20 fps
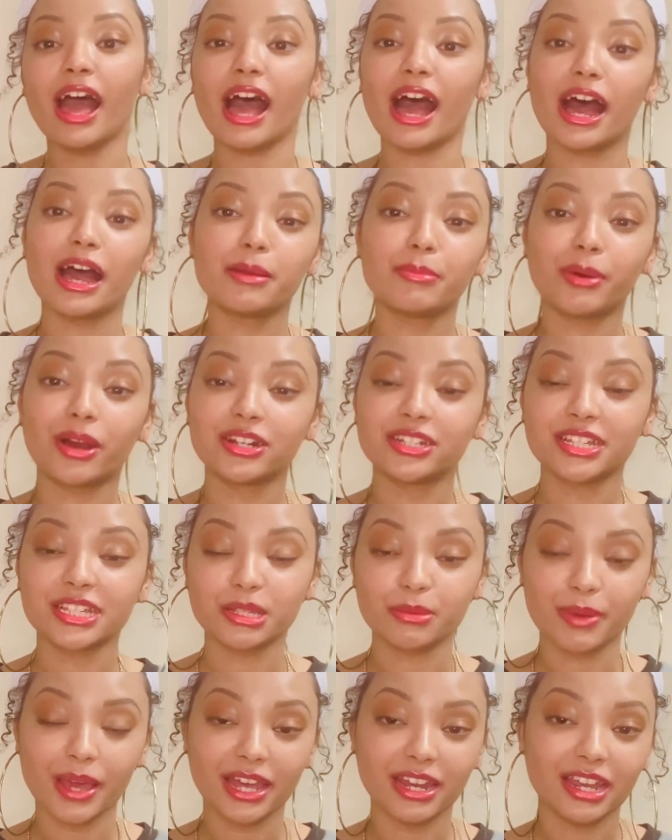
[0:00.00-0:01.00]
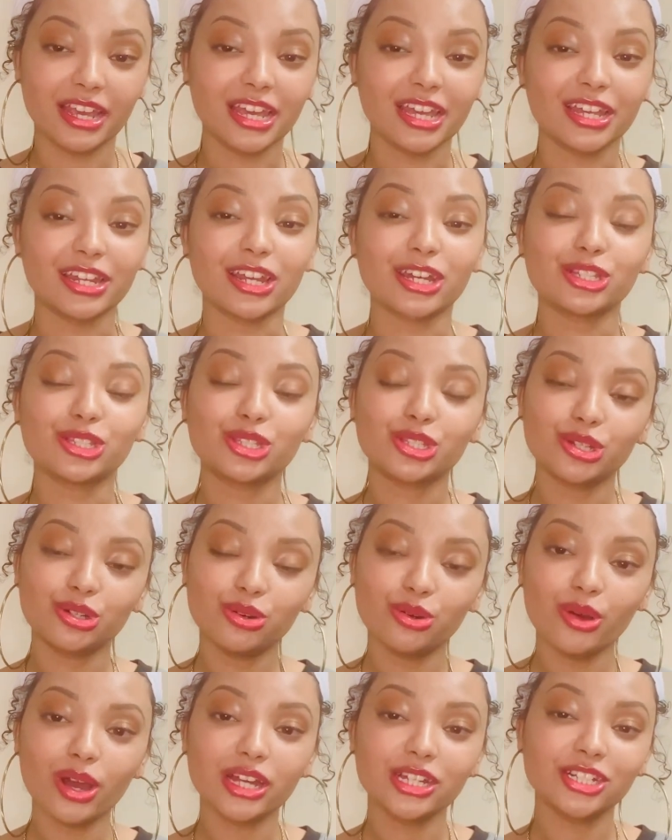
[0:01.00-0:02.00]
I participated in
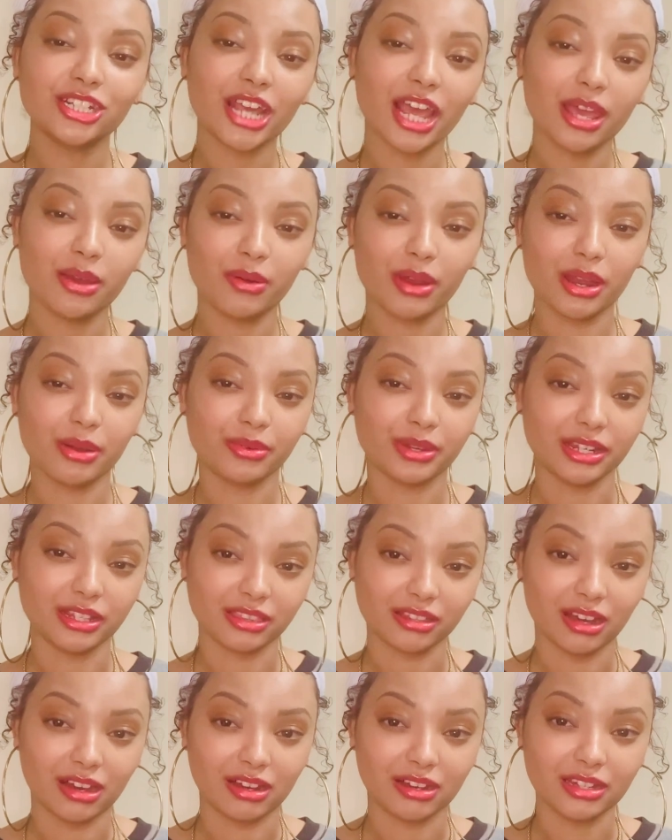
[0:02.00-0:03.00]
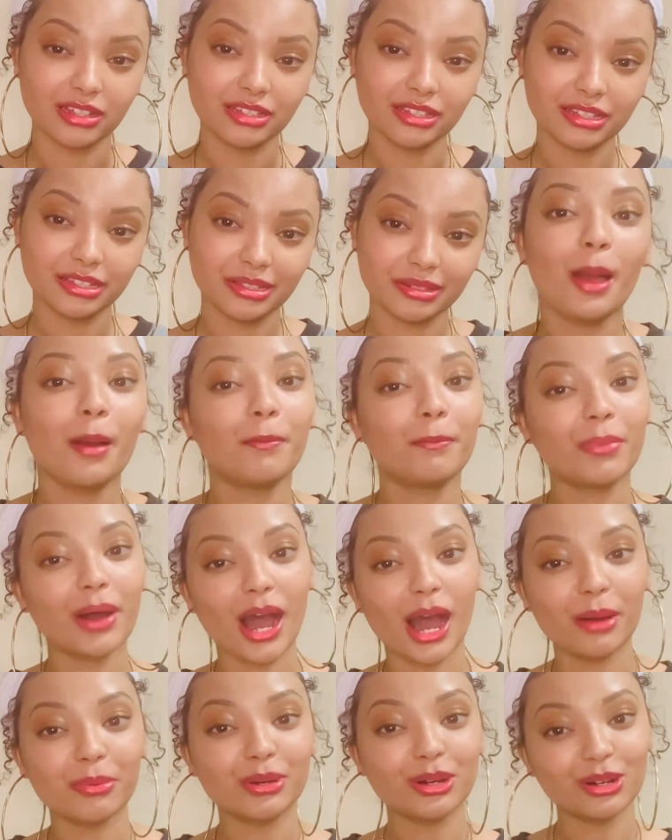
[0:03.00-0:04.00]
2 January readathons.
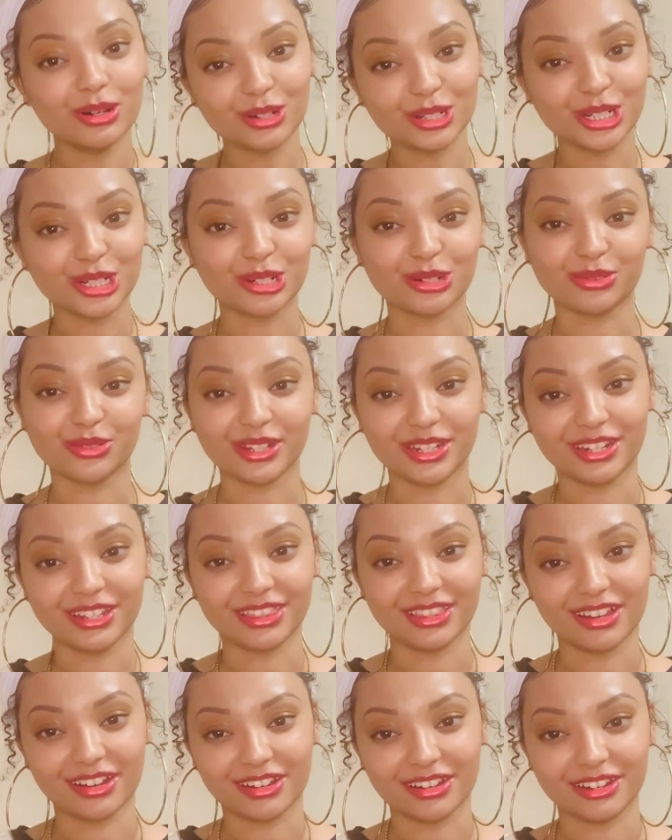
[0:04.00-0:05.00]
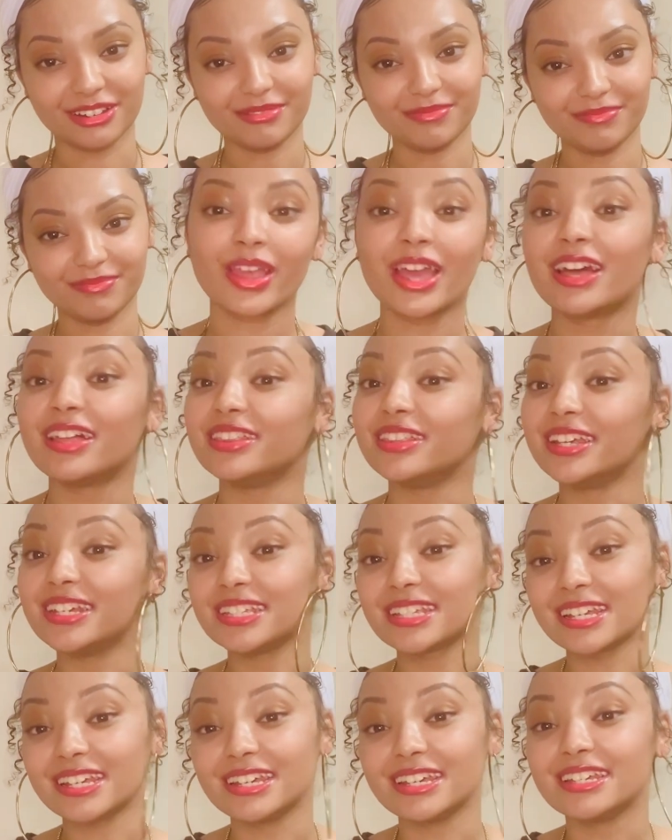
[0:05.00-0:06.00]
Pop Culture Readathon. This
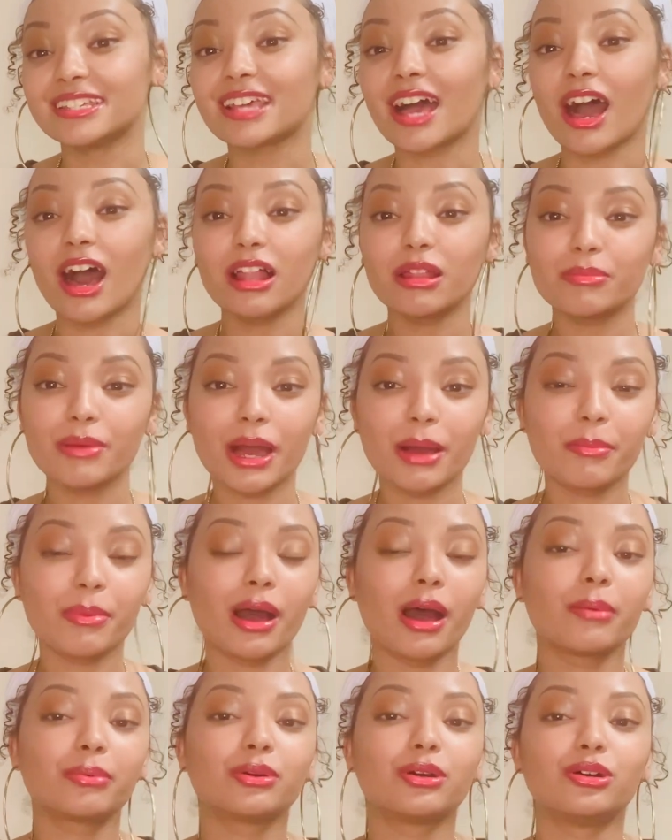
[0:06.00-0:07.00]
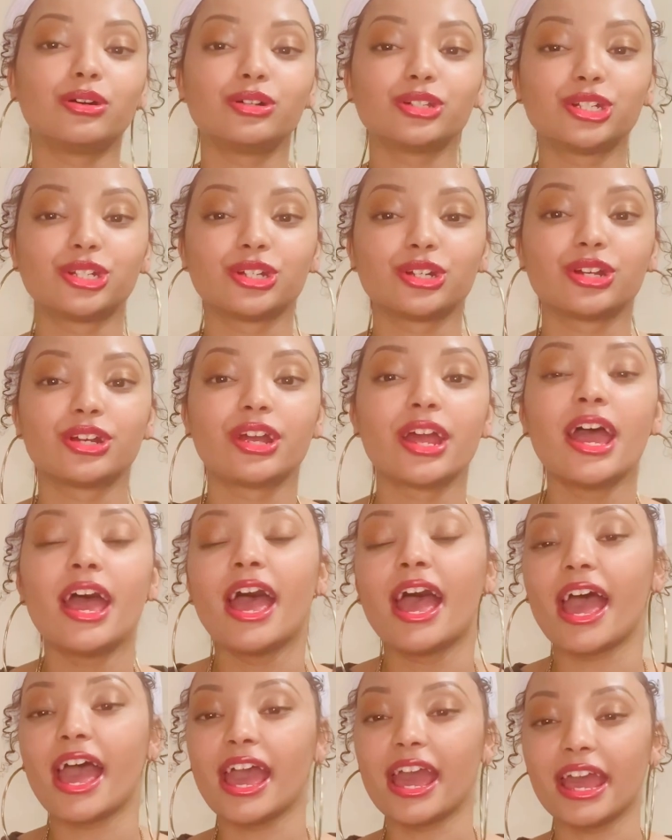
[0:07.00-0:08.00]
is all about pop culture,
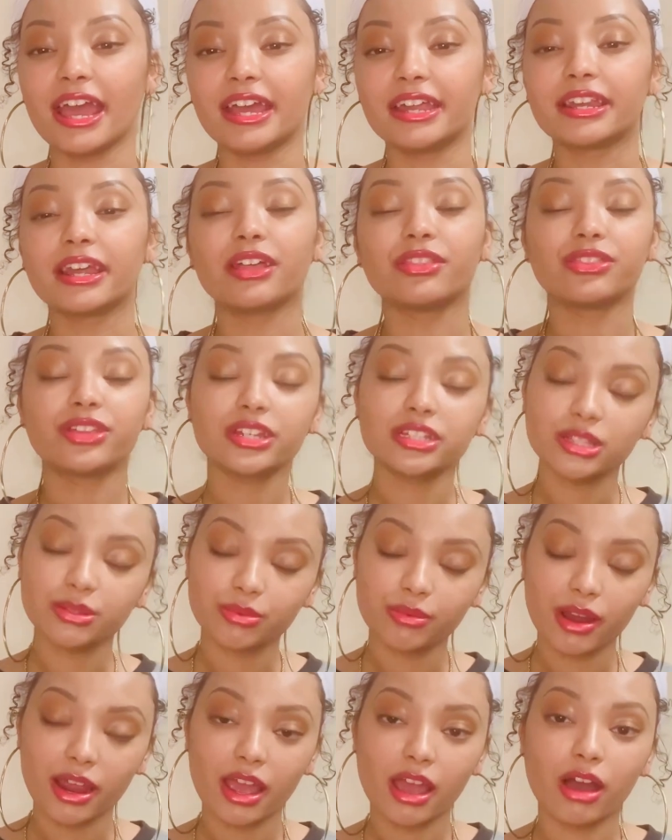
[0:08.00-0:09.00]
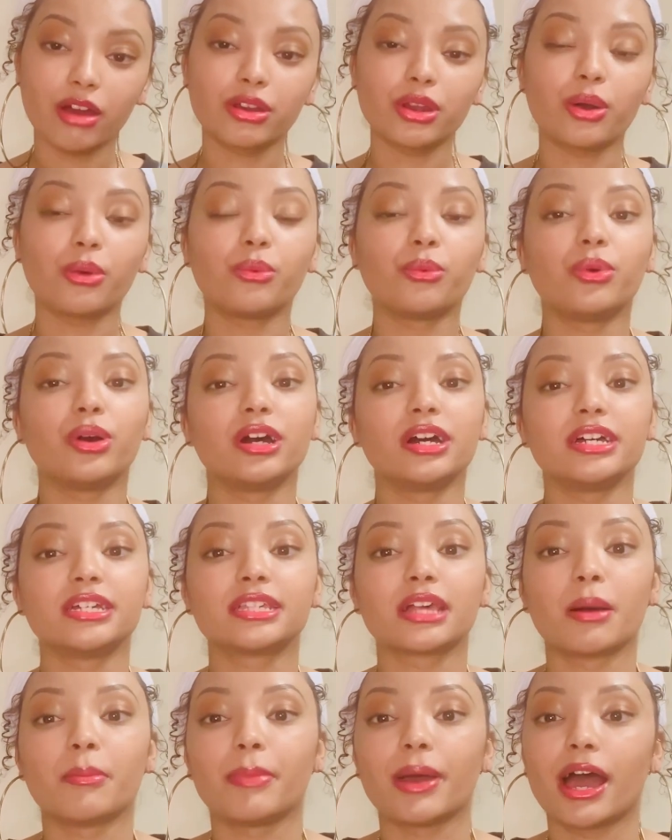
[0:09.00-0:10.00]
and this round was
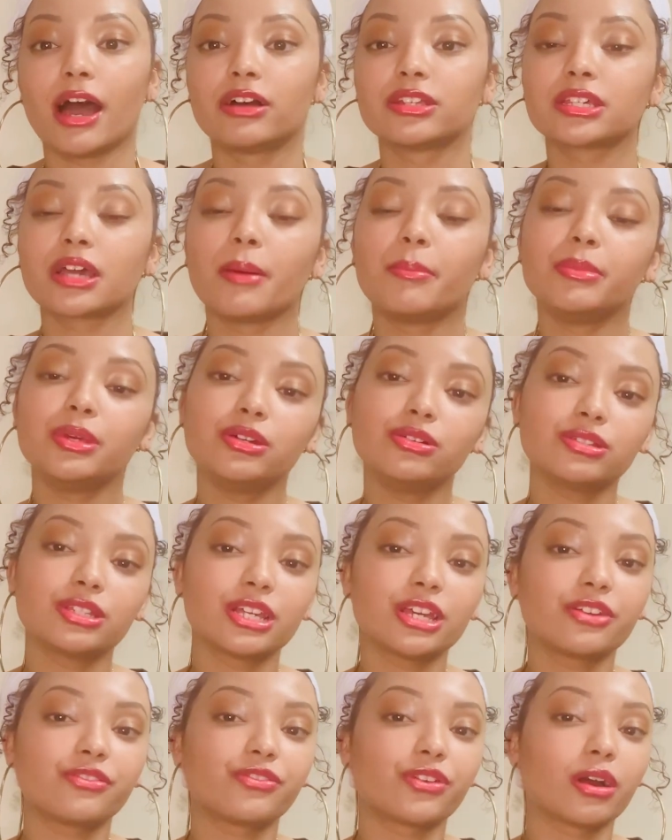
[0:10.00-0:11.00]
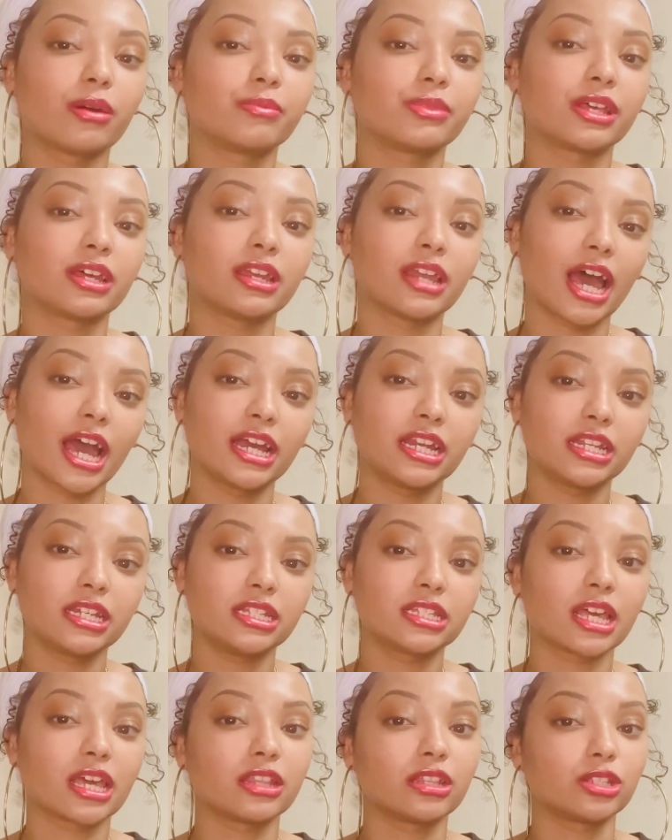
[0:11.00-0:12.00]
about music from the 90s
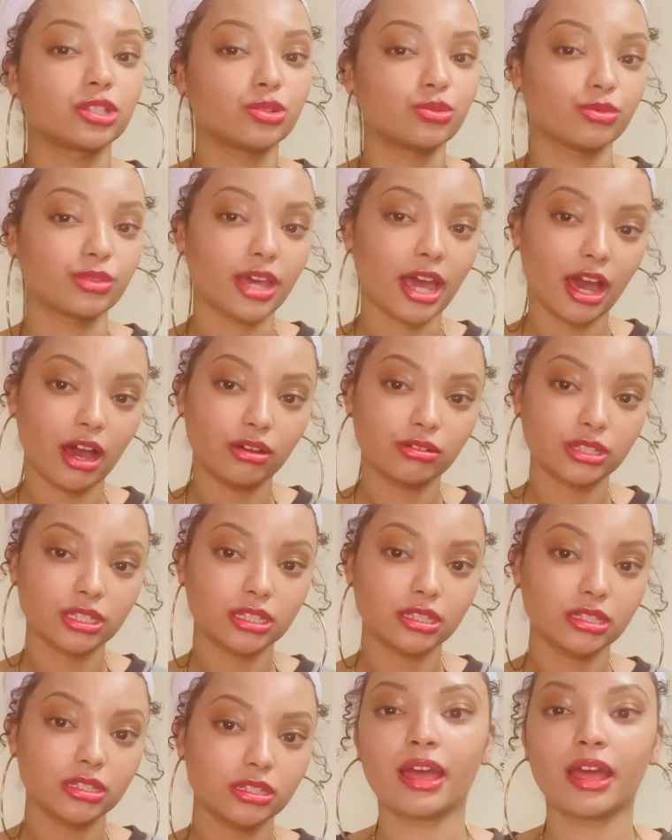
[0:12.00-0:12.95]
and 2000s.